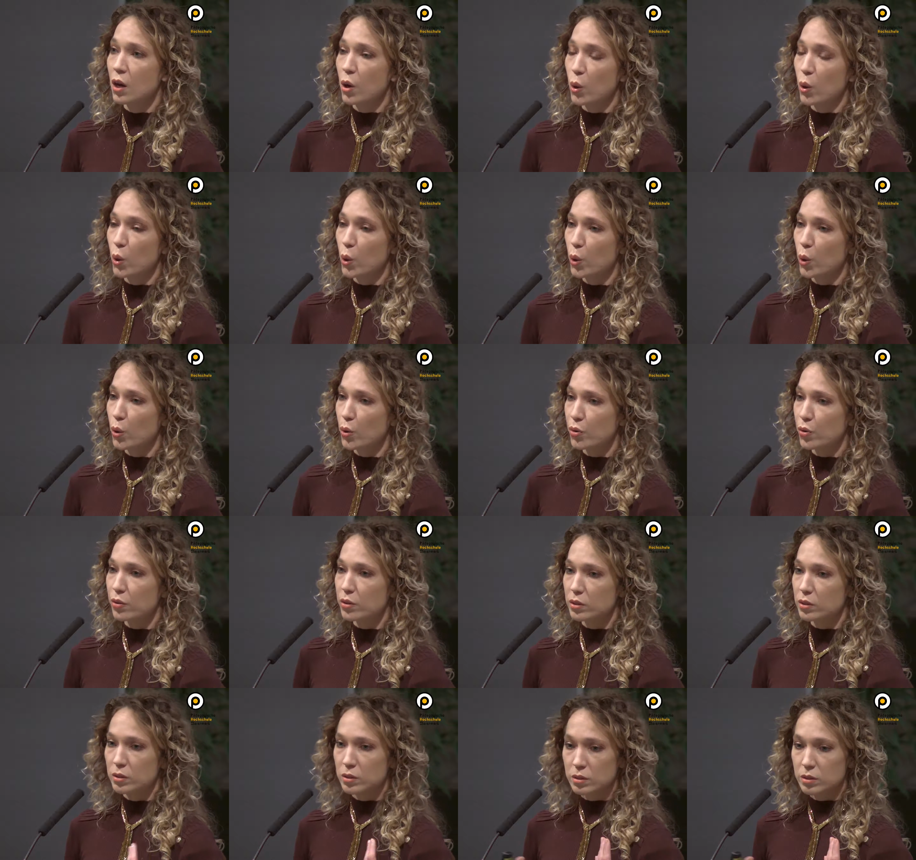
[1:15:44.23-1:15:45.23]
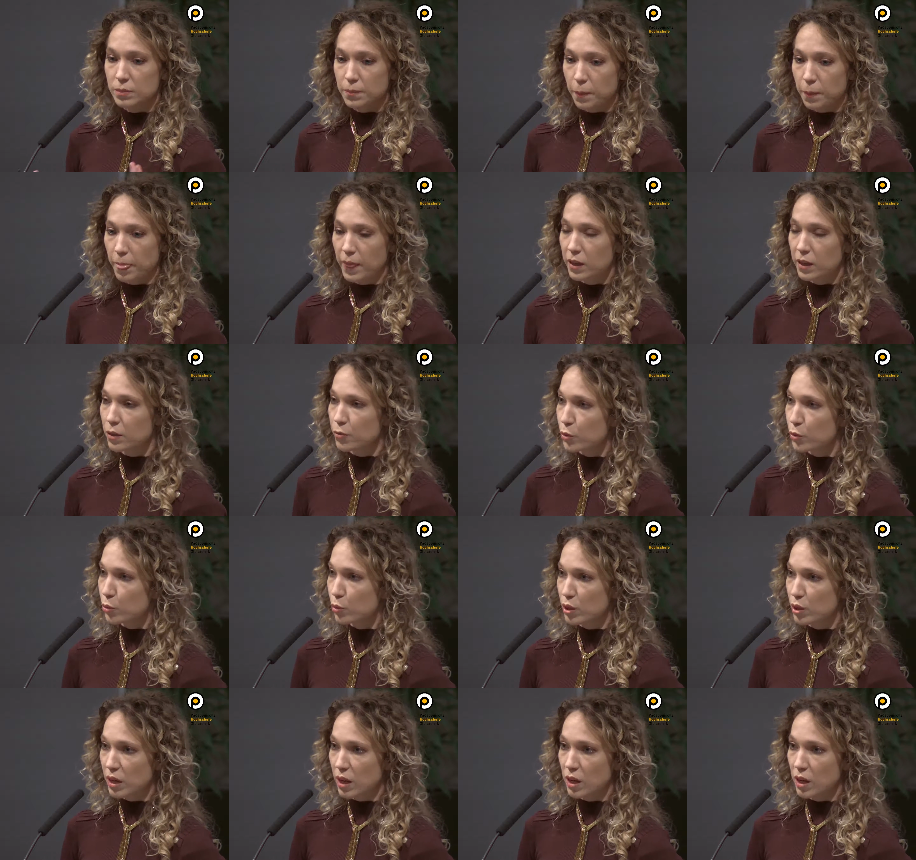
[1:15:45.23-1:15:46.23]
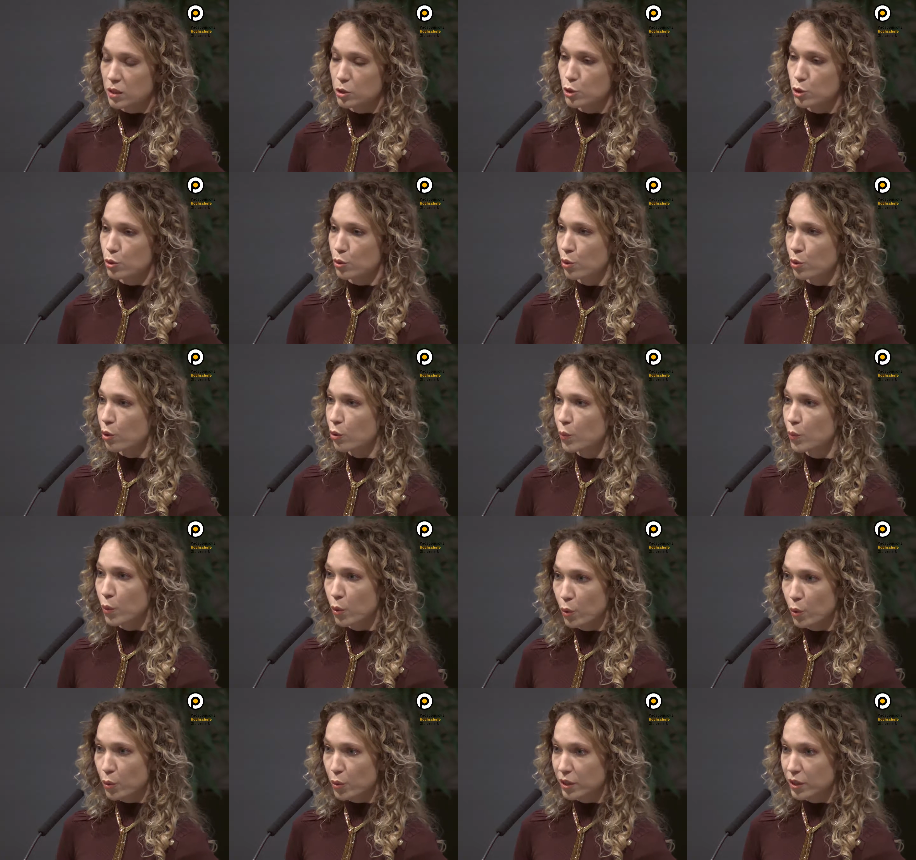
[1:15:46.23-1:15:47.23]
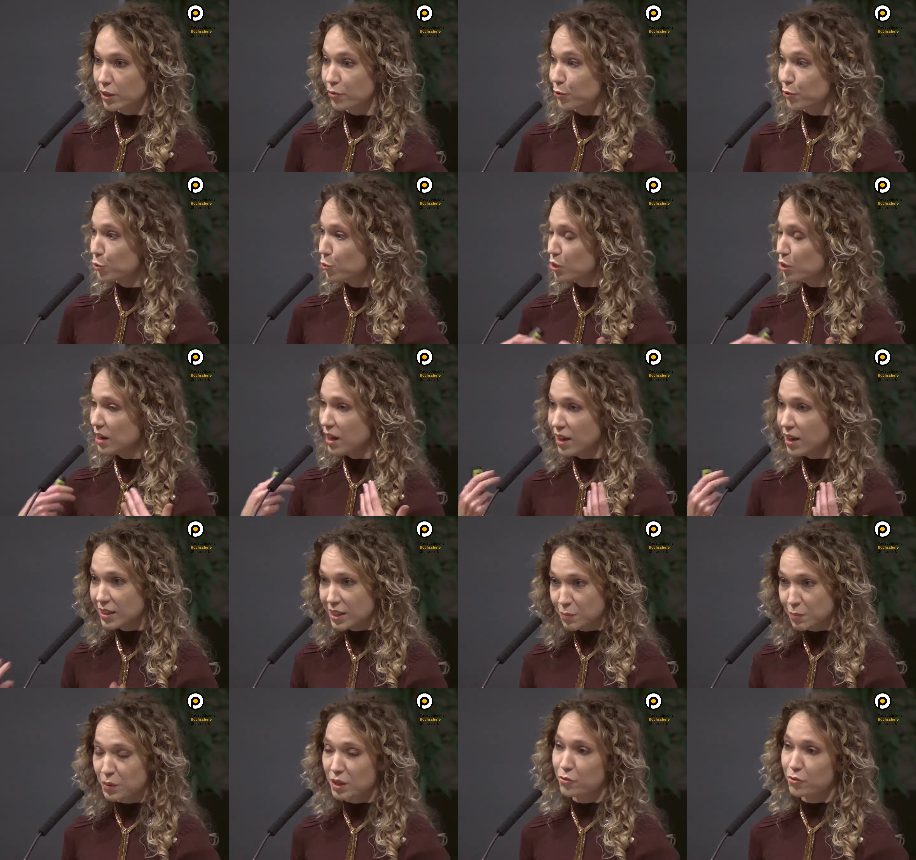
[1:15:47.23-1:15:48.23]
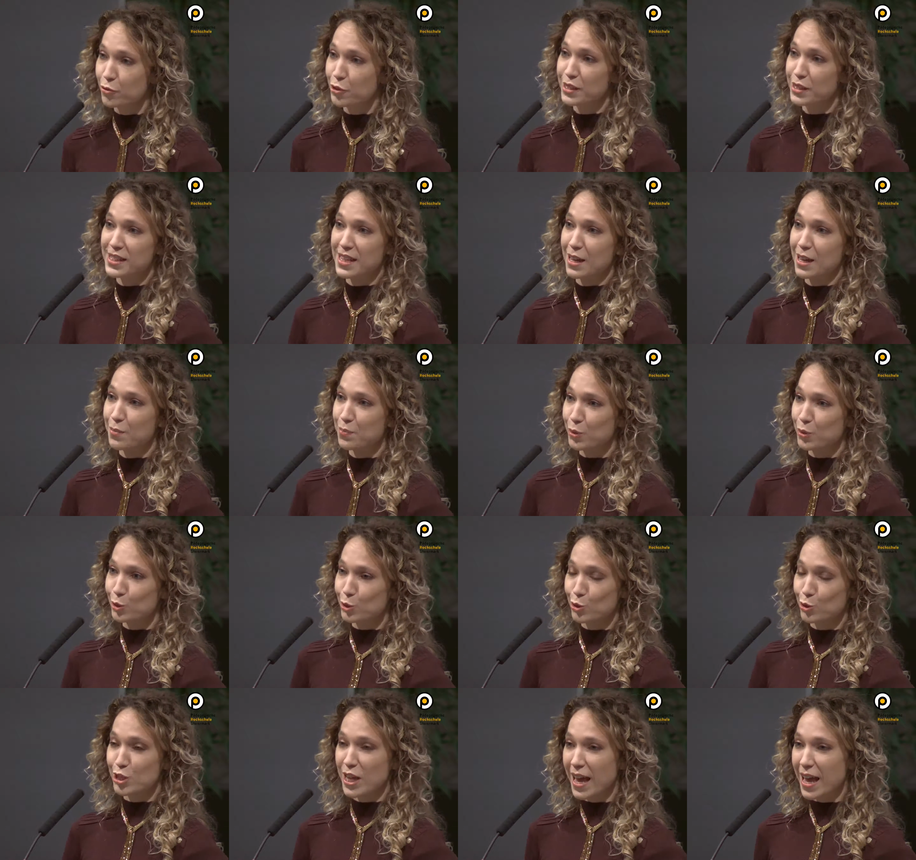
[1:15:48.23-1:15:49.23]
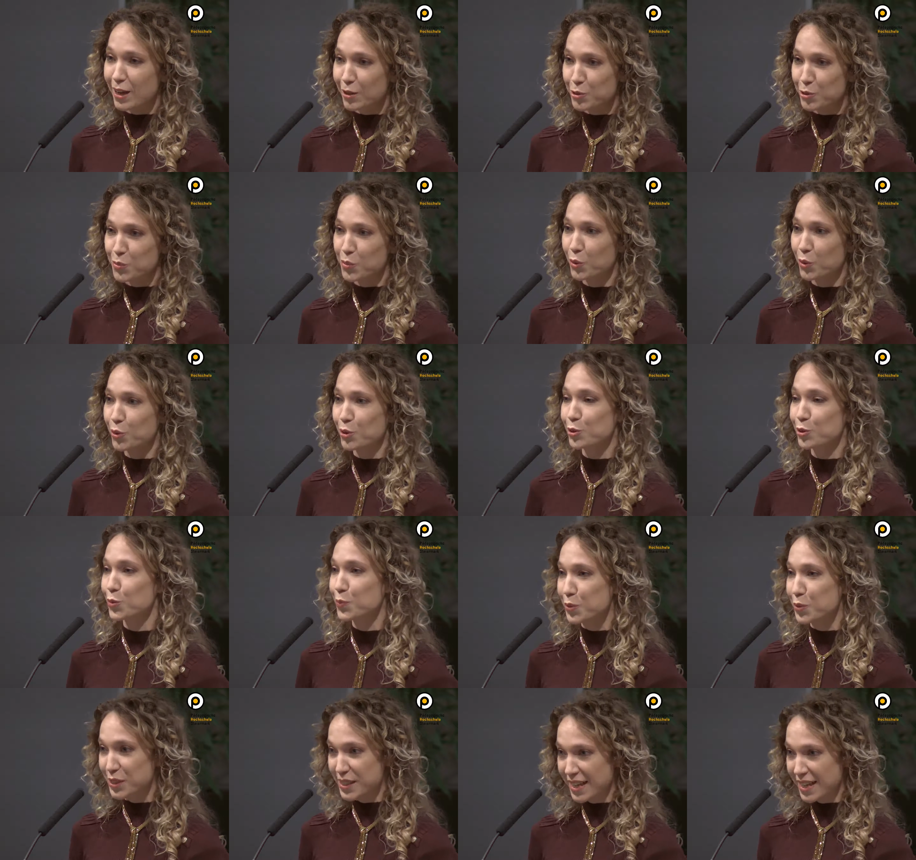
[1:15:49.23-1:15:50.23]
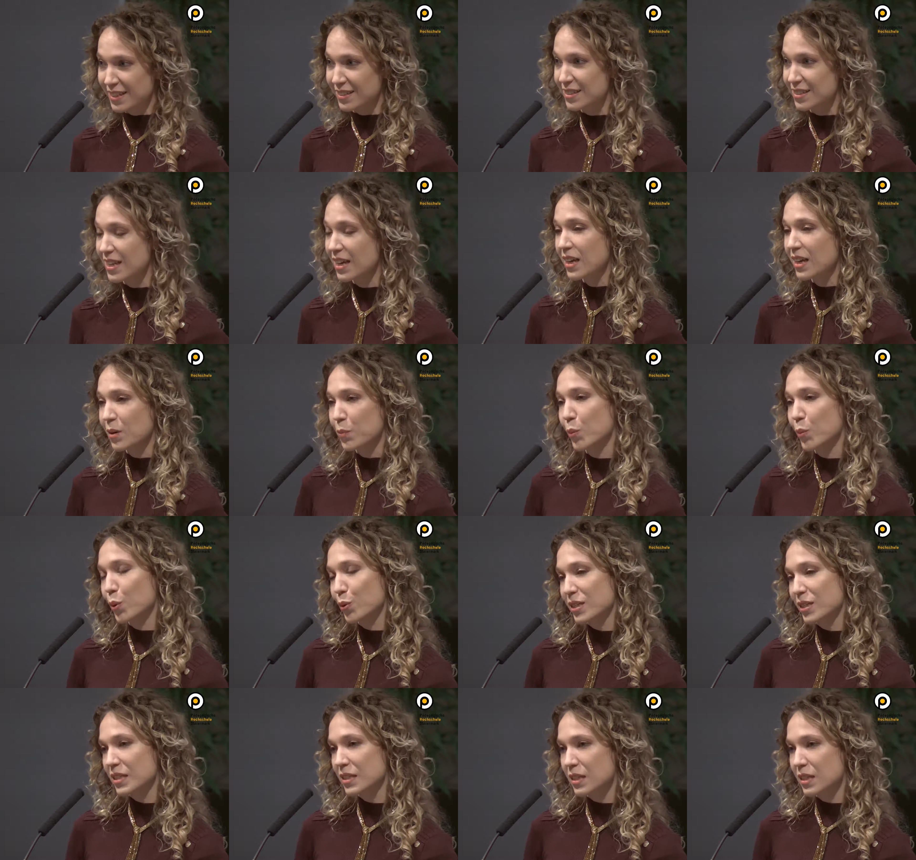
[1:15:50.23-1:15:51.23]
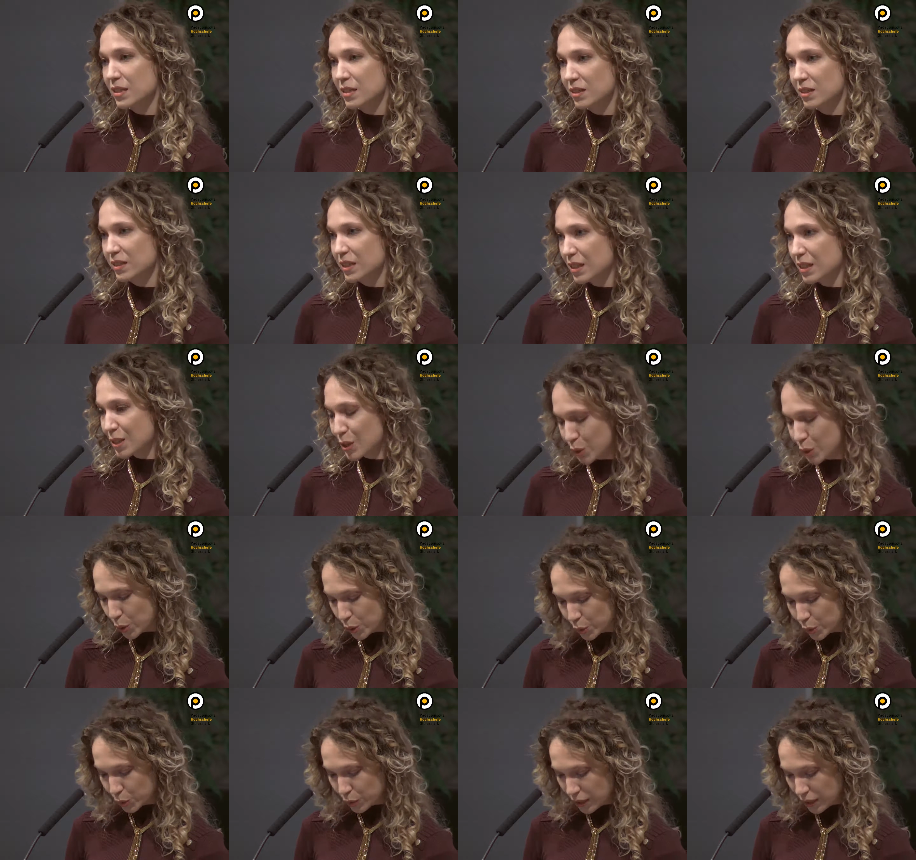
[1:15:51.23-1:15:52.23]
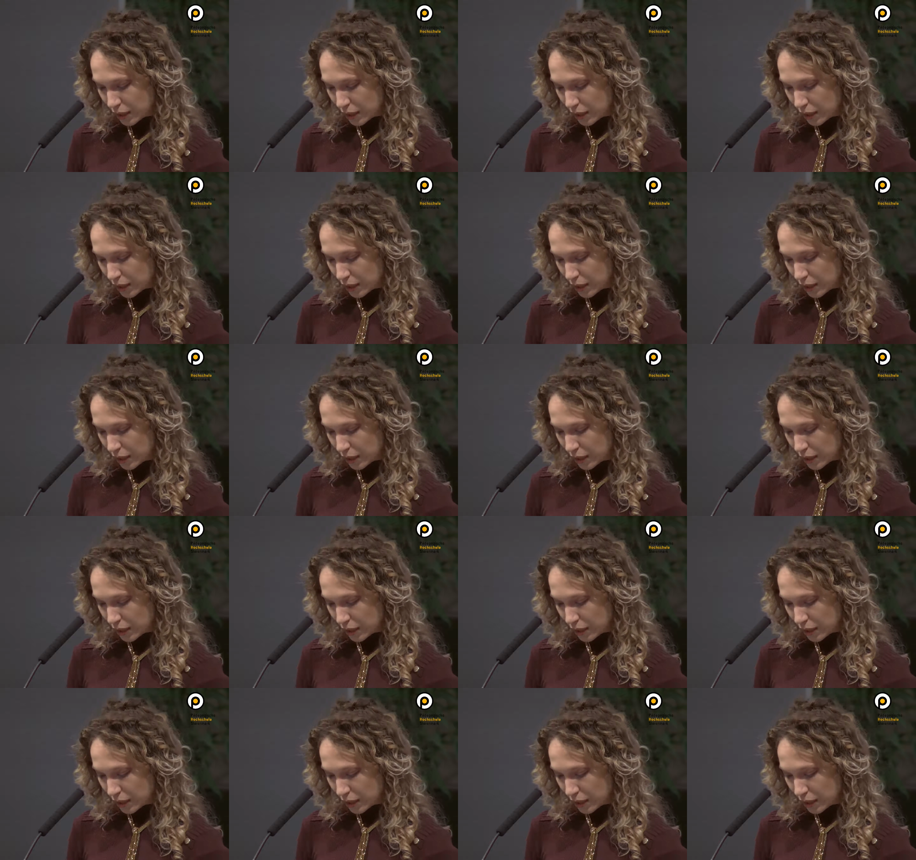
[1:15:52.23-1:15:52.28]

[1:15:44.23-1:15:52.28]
or if you would like to know more, if you would like me, for example, to tell you more, to present more in detail things to you,